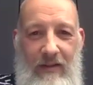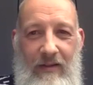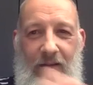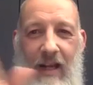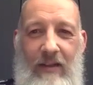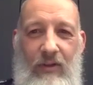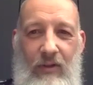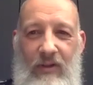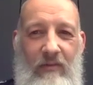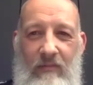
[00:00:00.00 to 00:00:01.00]
That's
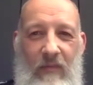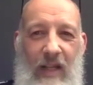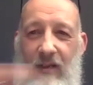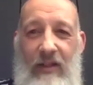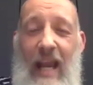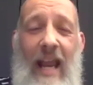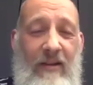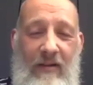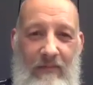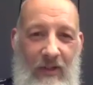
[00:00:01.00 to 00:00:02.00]
just, it's dead.
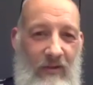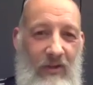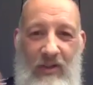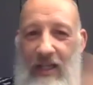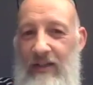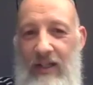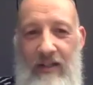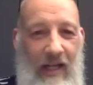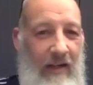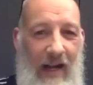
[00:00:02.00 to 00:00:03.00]
You're just teaching
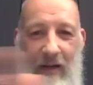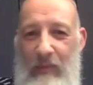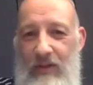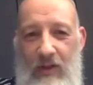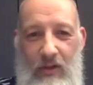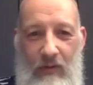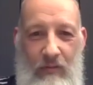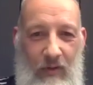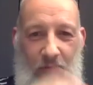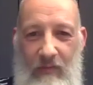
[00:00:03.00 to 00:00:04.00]
dead language to
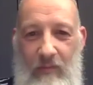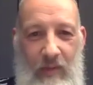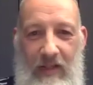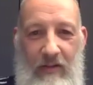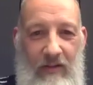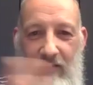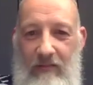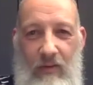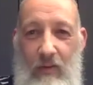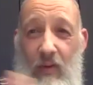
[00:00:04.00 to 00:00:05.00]
children because
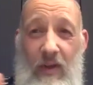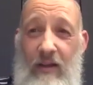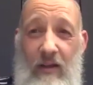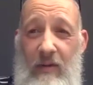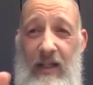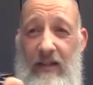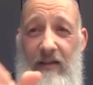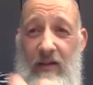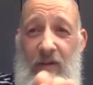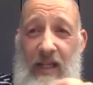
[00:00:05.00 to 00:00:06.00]
all they're doing is
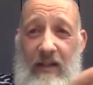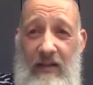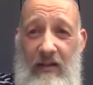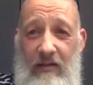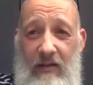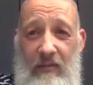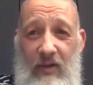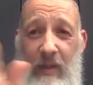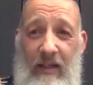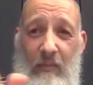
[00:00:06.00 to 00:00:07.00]
doing it so, to, to
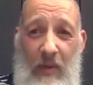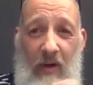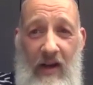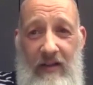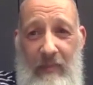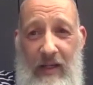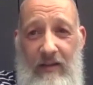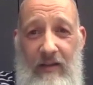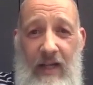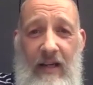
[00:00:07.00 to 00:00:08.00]
be compliant to pass
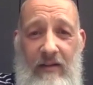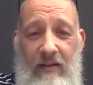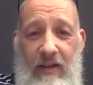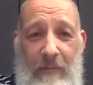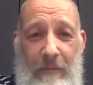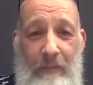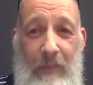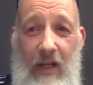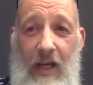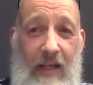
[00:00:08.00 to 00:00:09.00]
the test.
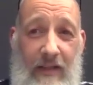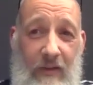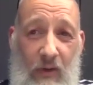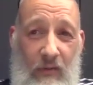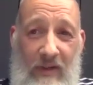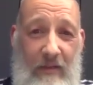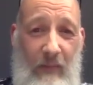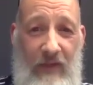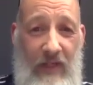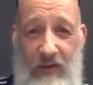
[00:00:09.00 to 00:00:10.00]
And that's not a criticism
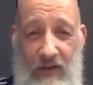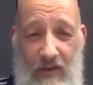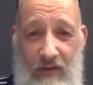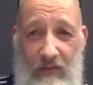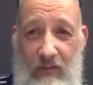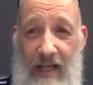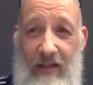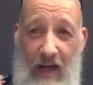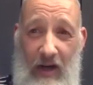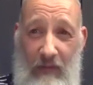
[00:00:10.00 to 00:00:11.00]
of teachers at all. It's
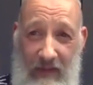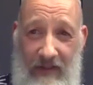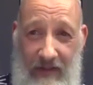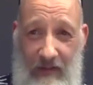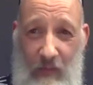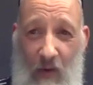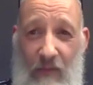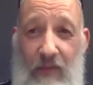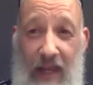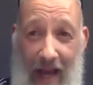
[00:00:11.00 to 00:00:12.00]
a criticism of
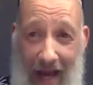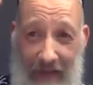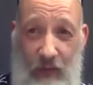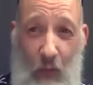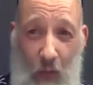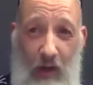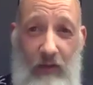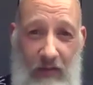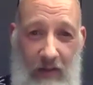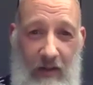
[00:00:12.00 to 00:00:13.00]
the adult
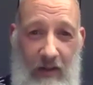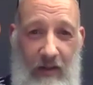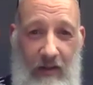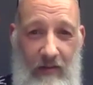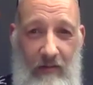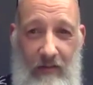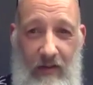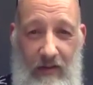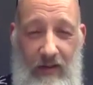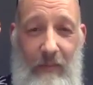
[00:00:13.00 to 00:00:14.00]
world yeah. that
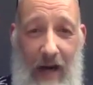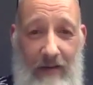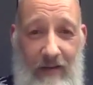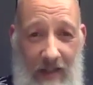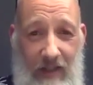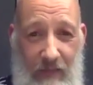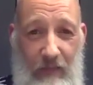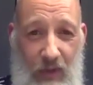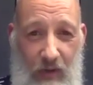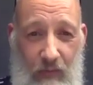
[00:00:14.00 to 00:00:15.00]
demands this from
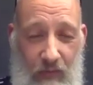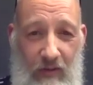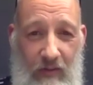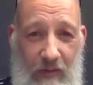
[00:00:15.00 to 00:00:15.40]
children.